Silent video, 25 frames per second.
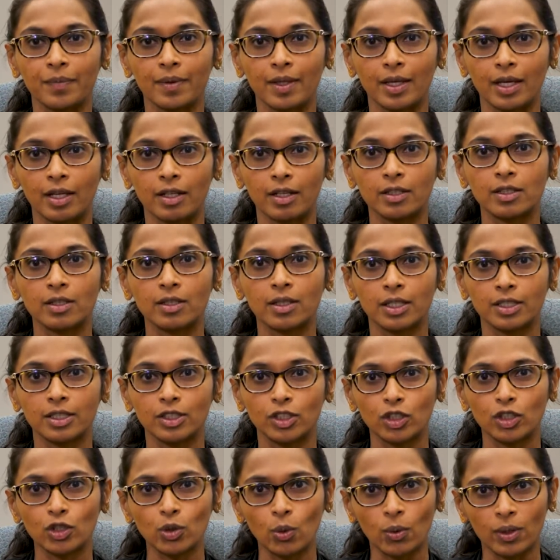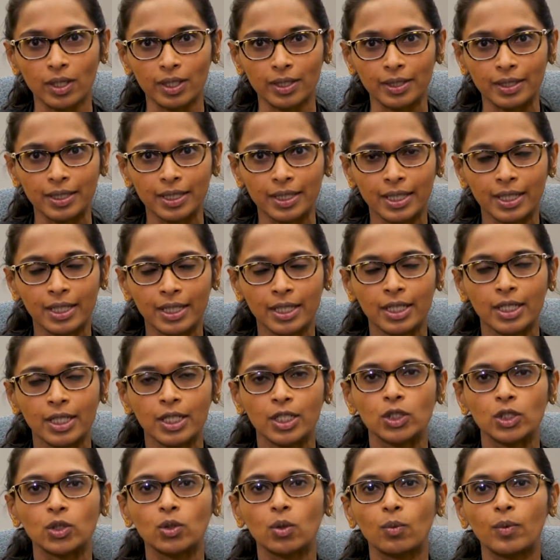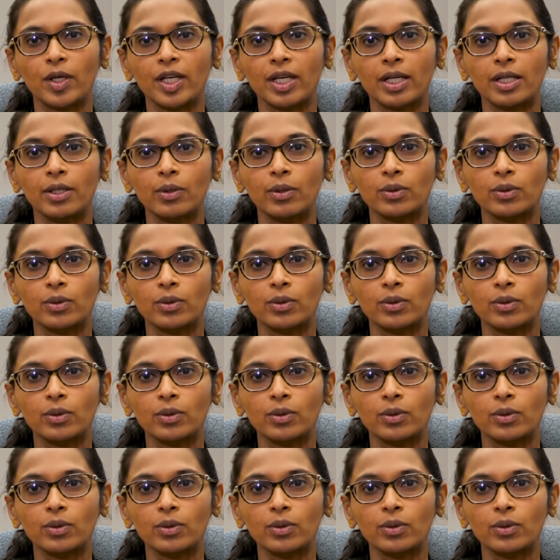in store. So we can